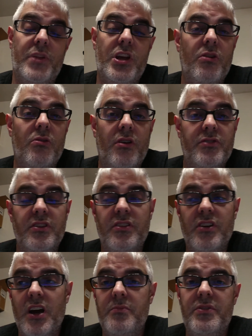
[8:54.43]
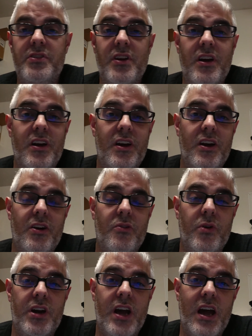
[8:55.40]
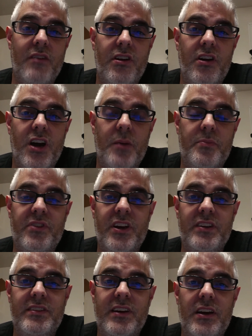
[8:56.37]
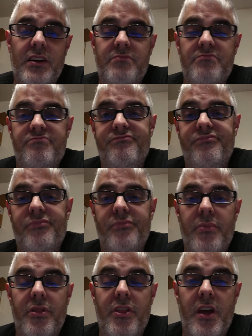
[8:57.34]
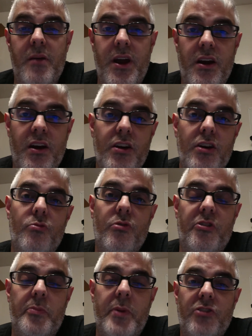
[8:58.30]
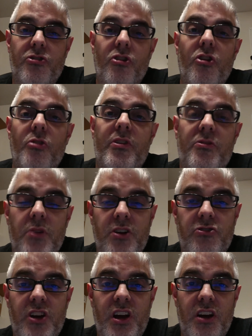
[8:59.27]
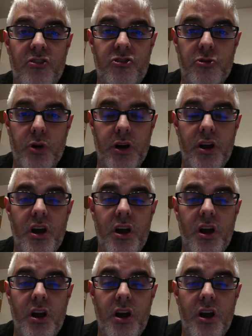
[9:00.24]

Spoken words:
oftentimes when you have an upset tenant, they may not respect your home as much as you would